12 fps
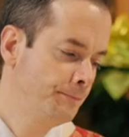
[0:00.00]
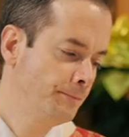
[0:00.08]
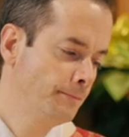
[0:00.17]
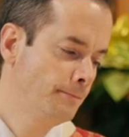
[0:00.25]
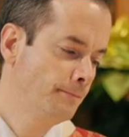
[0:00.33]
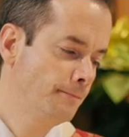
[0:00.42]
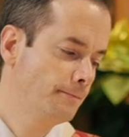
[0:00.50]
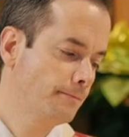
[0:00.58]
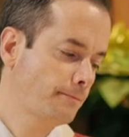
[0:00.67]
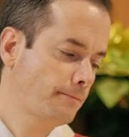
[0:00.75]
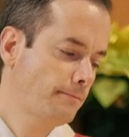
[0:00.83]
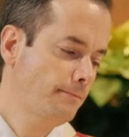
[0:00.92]

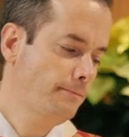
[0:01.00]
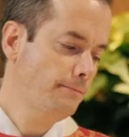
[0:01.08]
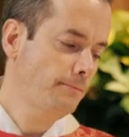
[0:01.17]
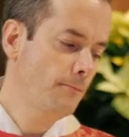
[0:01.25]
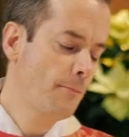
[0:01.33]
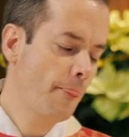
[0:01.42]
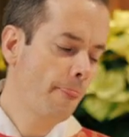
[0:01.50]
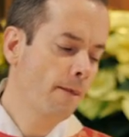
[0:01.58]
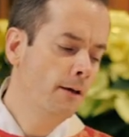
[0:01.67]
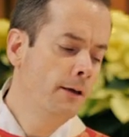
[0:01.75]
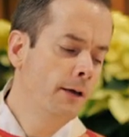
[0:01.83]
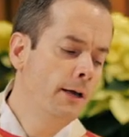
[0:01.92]

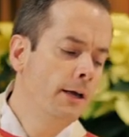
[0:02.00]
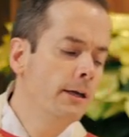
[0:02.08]
Nobody speaks.